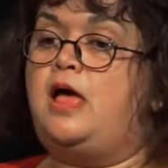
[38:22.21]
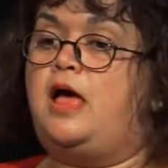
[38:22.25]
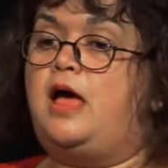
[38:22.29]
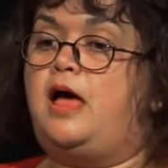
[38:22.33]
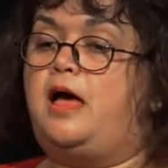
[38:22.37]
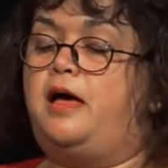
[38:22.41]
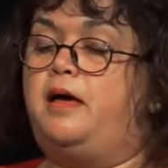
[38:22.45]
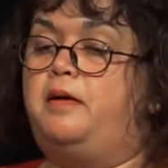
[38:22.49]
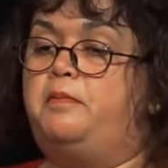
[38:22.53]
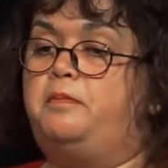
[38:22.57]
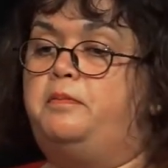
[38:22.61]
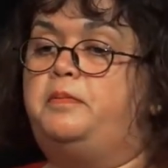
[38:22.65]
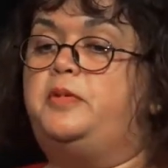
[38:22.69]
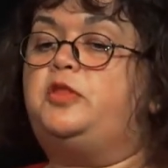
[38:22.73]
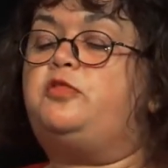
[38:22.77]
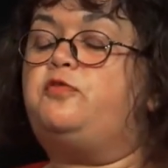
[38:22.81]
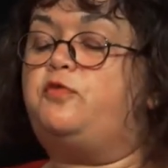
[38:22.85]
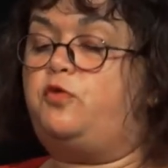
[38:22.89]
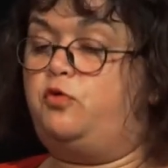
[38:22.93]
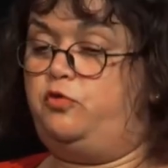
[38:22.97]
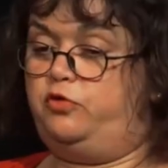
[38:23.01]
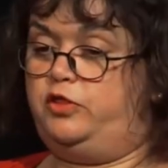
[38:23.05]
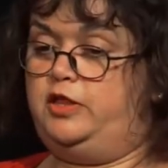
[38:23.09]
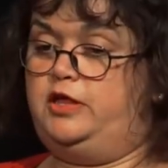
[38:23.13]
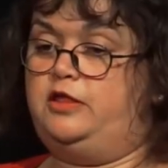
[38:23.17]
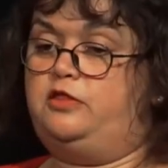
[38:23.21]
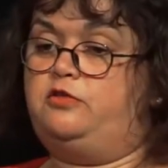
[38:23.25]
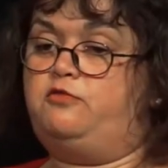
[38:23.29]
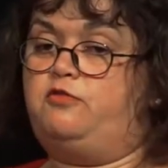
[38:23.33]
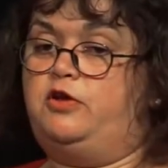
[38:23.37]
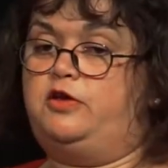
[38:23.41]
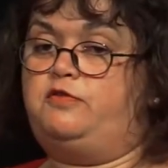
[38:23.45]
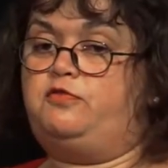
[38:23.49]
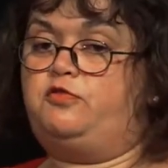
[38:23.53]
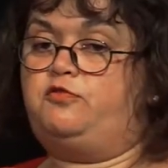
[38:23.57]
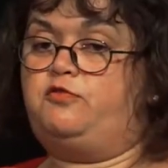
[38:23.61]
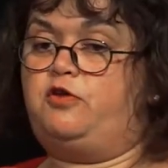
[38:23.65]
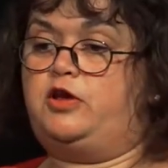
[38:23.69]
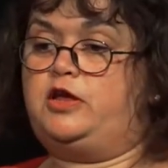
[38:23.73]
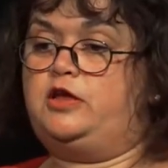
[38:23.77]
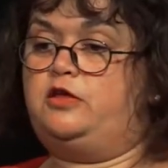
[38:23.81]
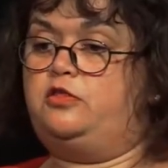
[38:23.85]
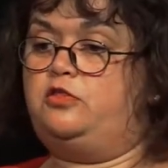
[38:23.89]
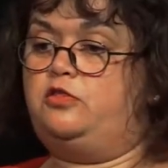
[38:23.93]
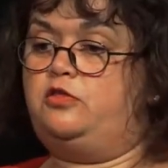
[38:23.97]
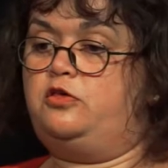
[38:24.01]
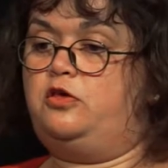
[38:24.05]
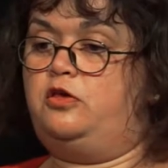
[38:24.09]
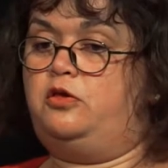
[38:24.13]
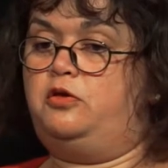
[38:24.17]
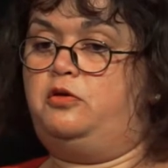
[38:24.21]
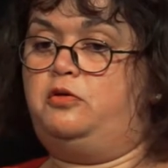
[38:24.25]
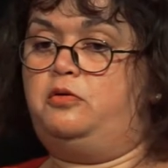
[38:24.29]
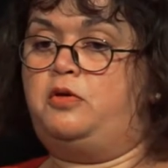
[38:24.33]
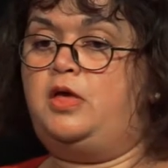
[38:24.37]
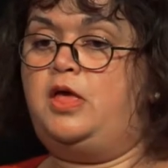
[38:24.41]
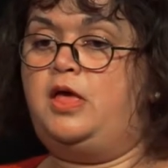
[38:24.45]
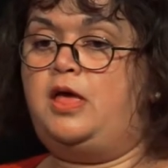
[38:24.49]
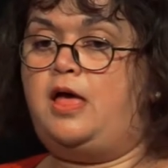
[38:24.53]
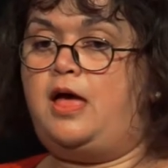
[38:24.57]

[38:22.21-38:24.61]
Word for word: Um, but of course, he's grief stricken too.